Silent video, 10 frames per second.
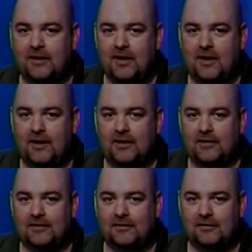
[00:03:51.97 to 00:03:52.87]
Uh,
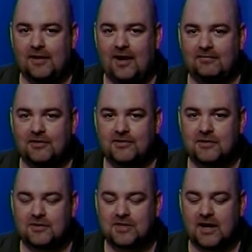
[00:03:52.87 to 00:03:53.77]
live
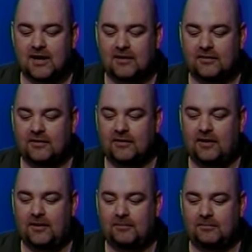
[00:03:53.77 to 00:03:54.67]
listeners, and
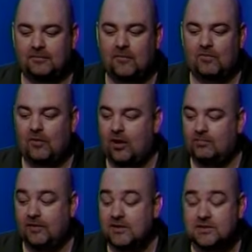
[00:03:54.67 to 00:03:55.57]
um, uh,
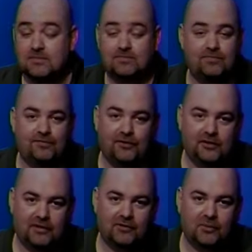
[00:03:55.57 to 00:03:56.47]
it's full
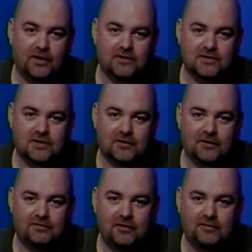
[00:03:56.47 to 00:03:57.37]
every week. So
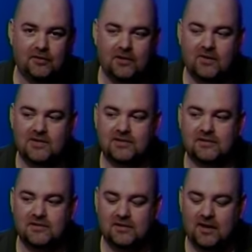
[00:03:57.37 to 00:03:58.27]
if, if you're interested in
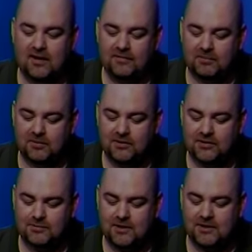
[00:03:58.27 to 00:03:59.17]
listening live and in
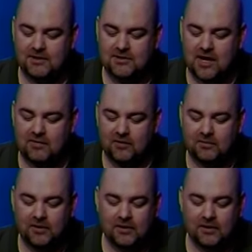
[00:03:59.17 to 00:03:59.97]
participating in the chat room,